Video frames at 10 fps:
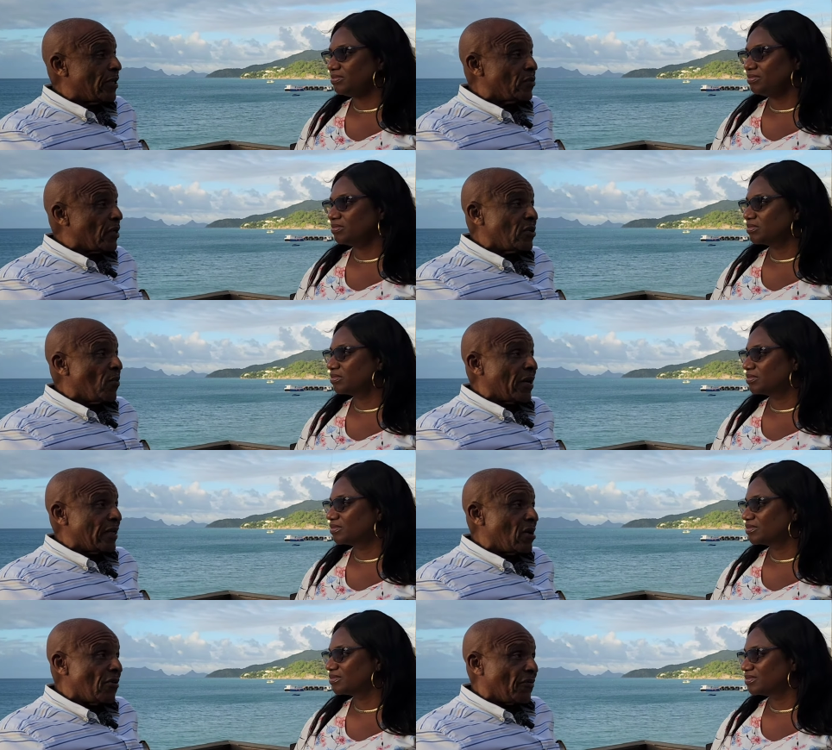Speaker 1: 22
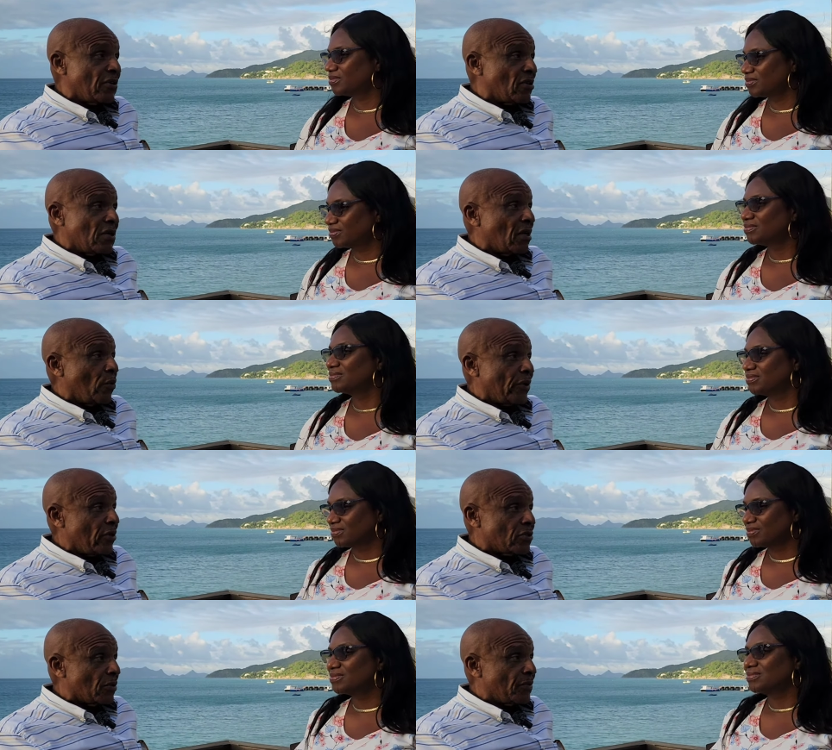nobody offer you a
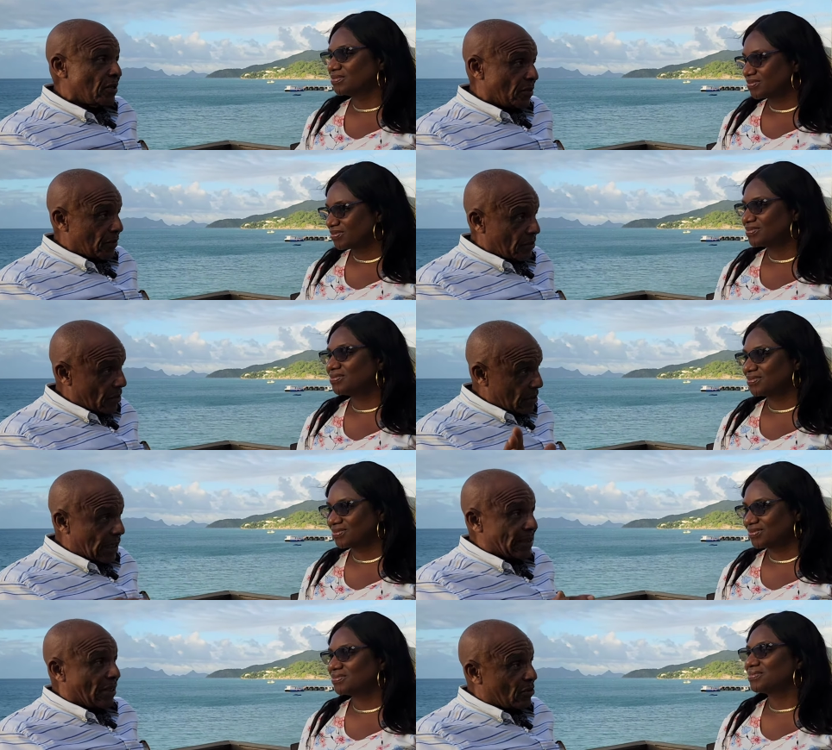wing or something, something wrong.
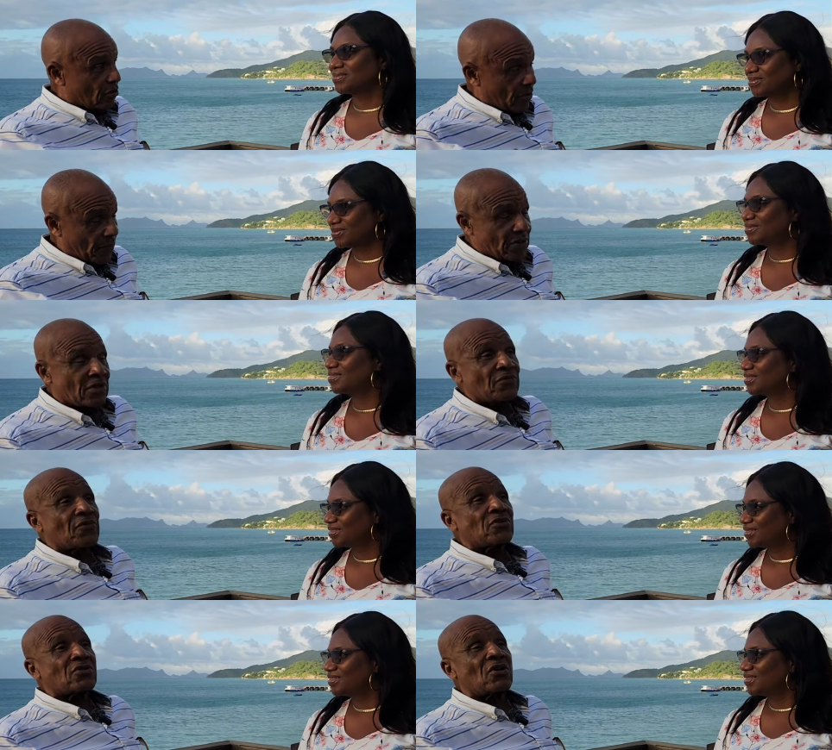That, that was Scraper's
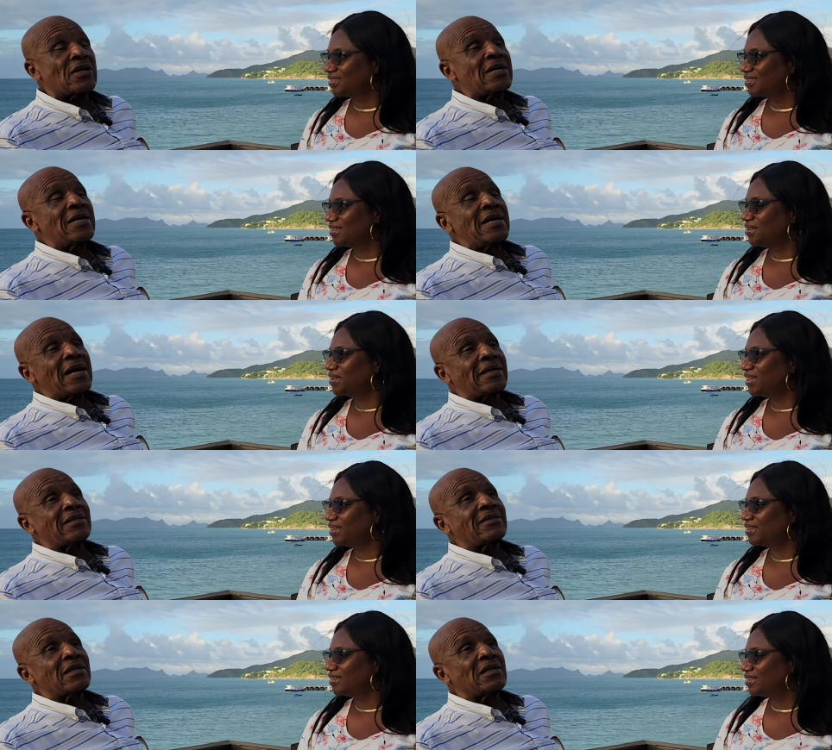first song. And
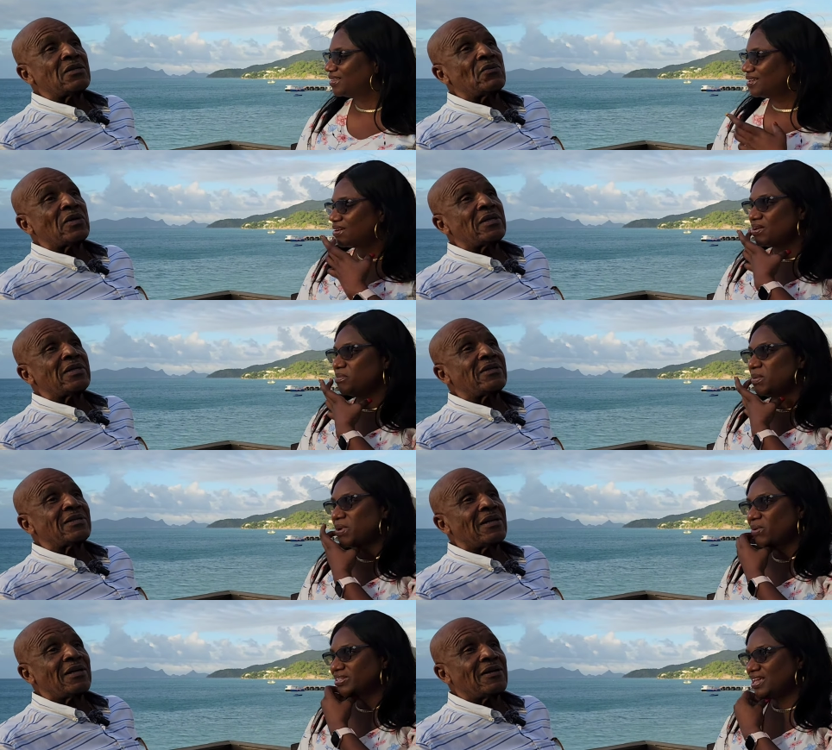the second one
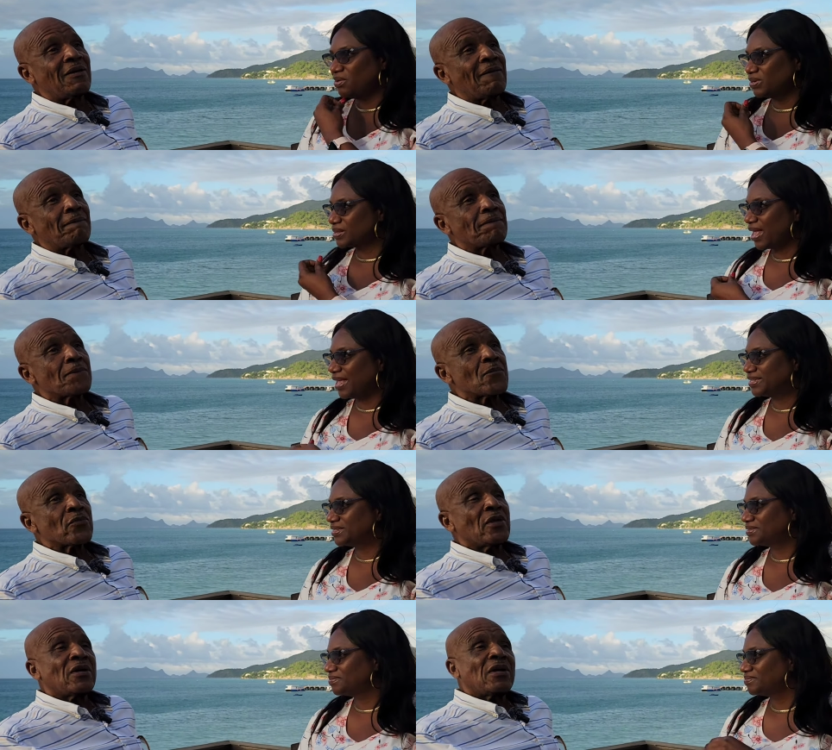Remember is,
Speaker 2: what year was that?
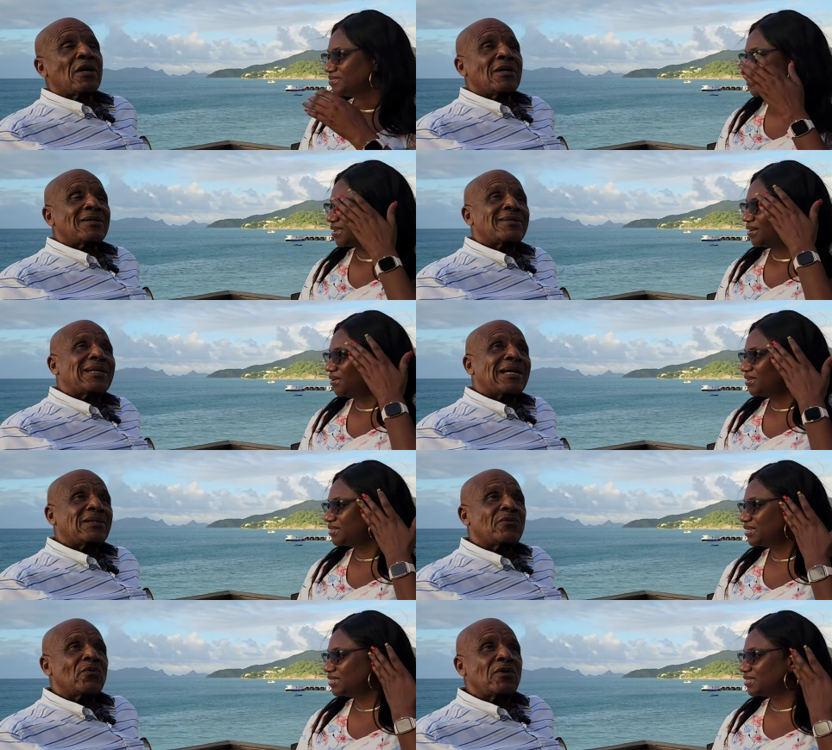
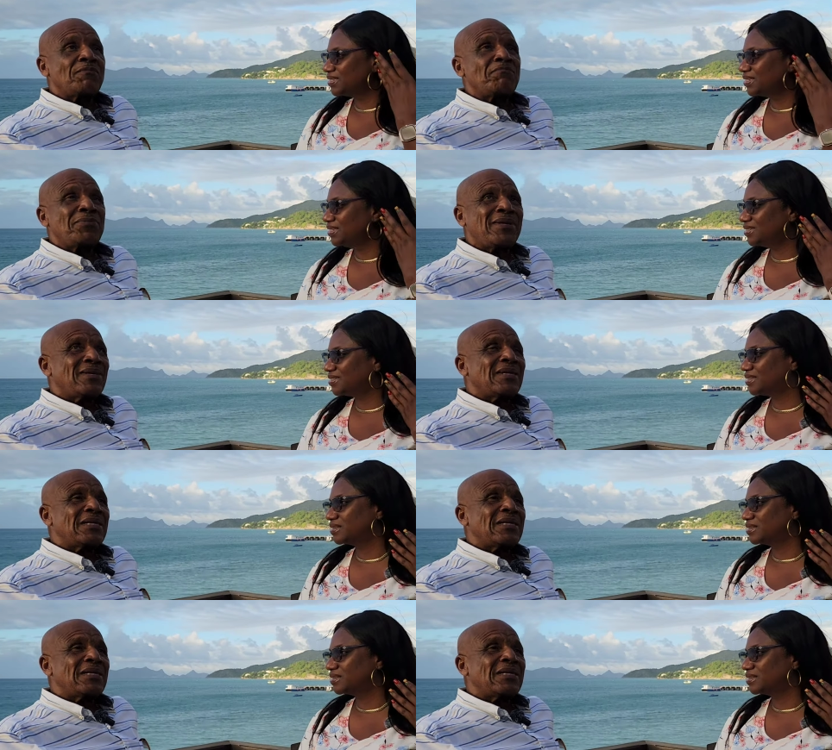
Speaker 1: That would be...